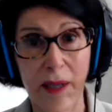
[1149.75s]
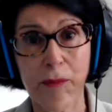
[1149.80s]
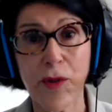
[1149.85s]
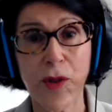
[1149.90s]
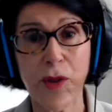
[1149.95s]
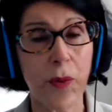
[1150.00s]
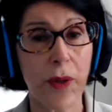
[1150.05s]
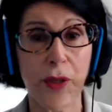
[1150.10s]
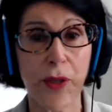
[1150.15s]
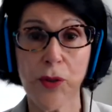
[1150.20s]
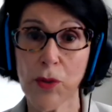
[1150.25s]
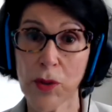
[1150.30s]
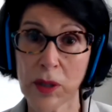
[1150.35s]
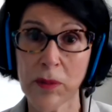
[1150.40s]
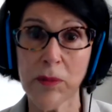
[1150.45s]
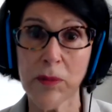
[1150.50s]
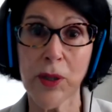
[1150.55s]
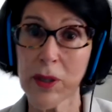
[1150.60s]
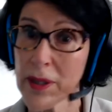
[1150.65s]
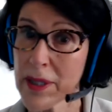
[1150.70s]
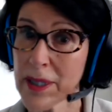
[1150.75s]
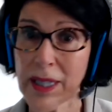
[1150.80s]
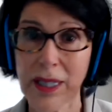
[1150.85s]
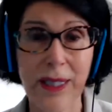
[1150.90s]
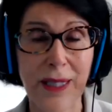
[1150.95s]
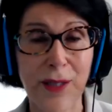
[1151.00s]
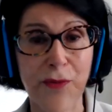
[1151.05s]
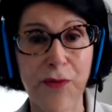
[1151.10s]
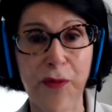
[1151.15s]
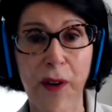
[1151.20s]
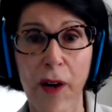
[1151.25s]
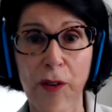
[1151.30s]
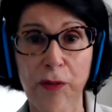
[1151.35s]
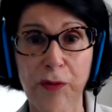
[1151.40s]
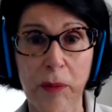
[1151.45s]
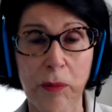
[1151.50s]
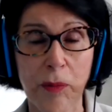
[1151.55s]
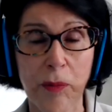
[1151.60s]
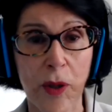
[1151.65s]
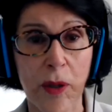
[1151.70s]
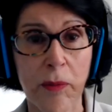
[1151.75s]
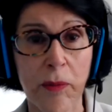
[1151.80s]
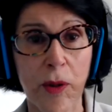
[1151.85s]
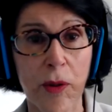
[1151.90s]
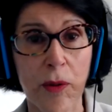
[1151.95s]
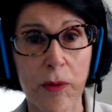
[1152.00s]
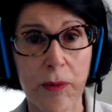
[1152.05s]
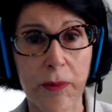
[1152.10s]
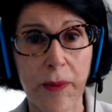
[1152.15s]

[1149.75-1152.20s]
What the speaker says: toward normal, and it's far from normal